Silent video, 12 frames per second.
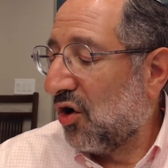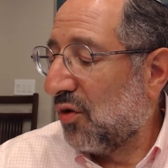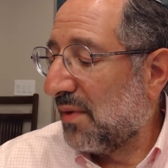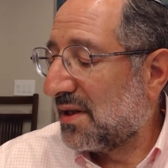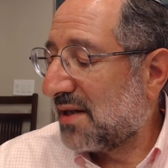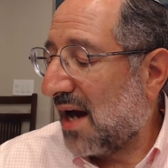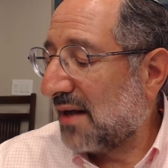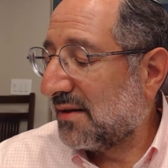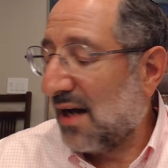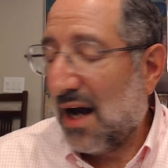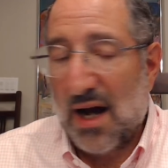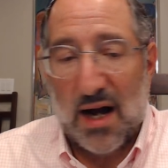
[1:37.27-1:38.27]

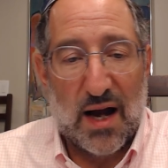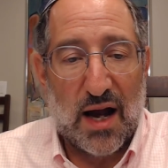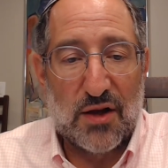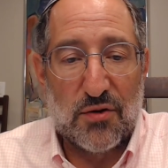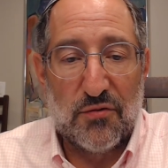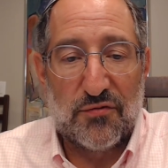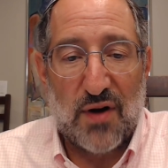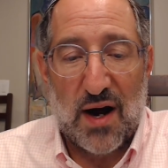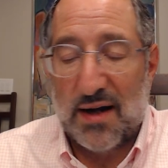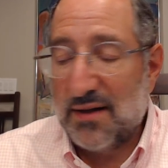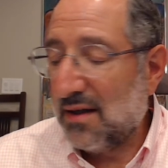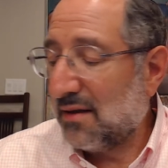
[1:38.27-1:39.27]
Umitzata, and you
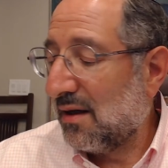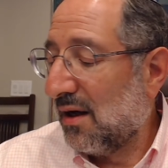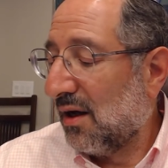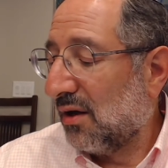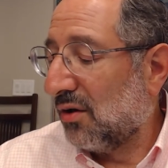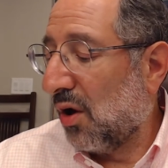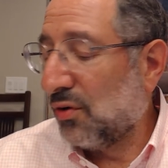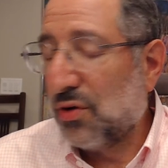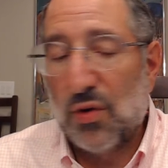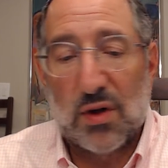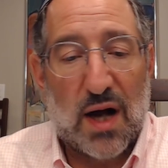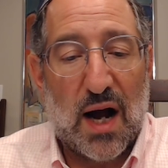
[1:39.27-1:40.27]
find it, lo
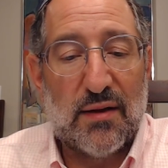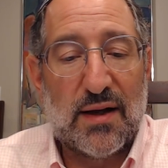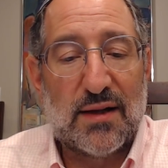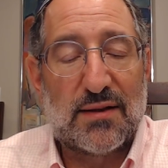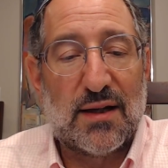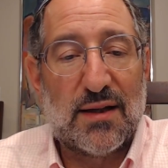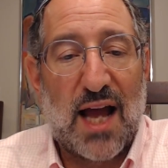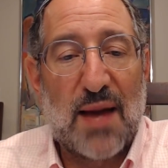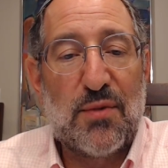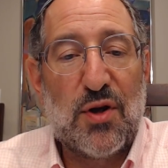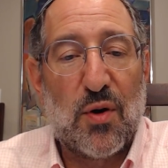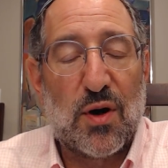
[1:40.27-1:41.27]
tuchal
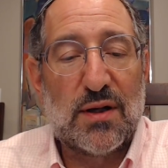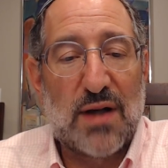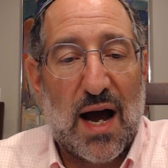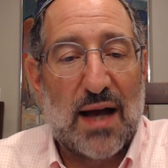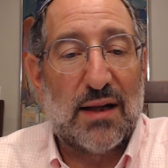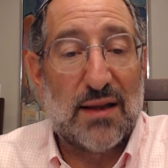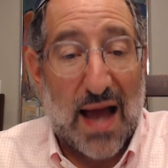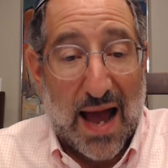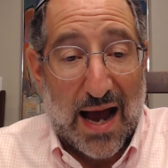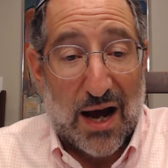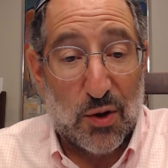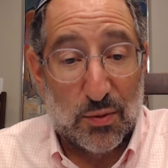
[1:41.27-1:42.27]
hitalem, you are not
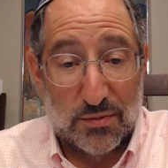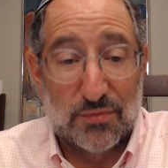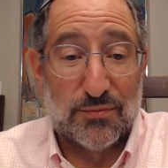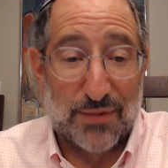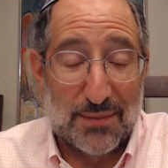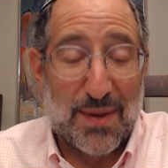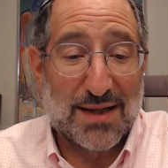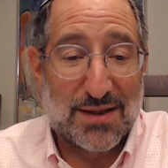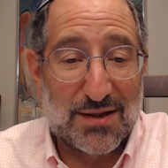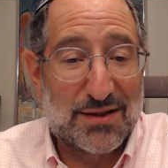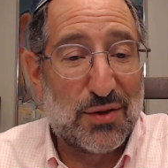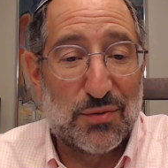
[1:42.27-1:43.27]
allowed, really
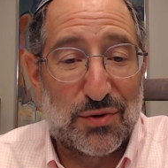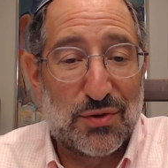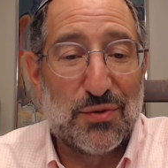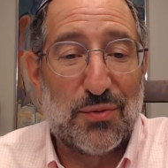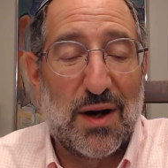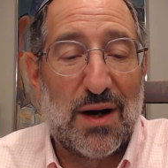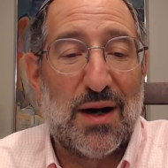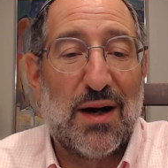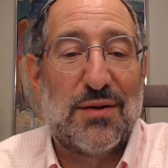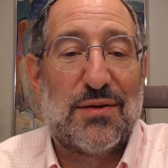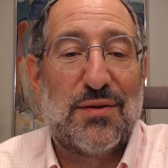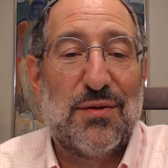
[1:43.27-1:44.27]
basically
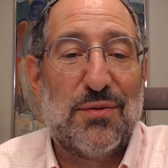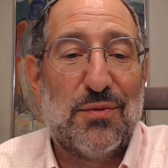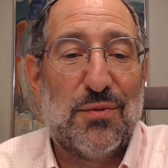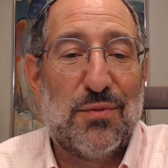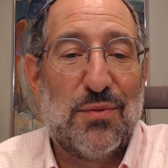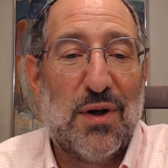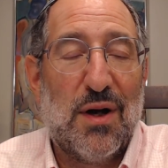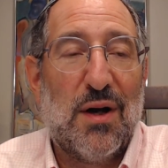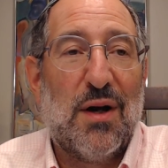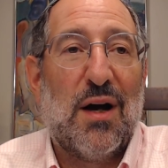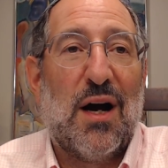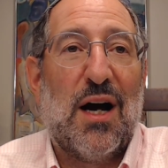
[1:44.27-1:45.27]
to
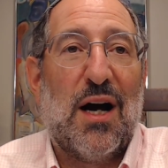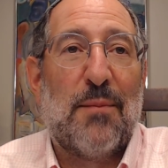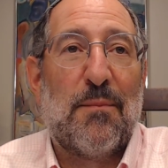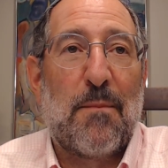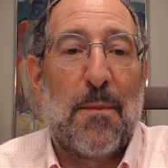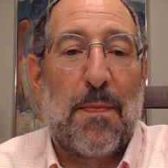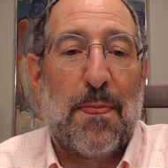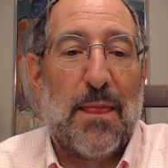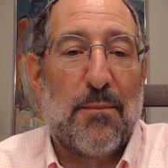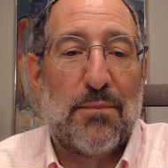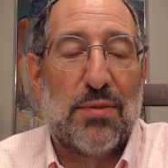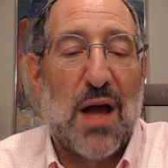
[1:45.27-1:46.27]

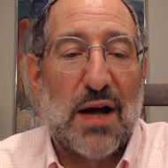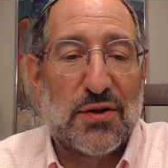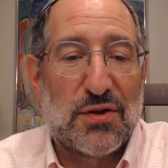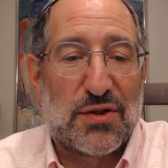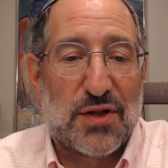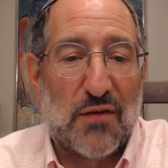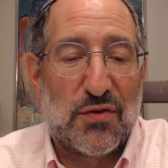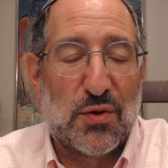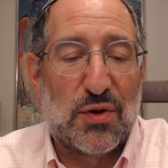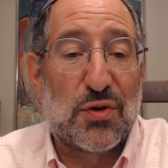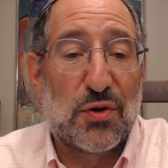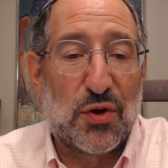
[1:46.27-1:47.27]
blind yourself,
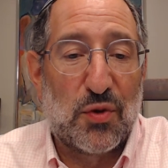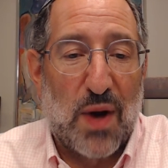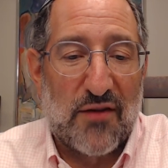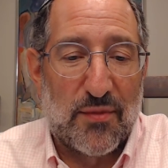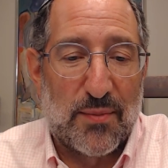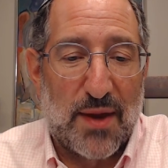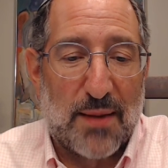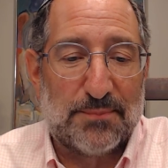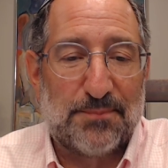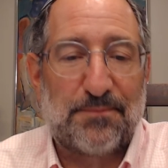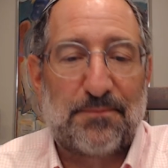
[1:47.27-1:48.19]
to turn away from them.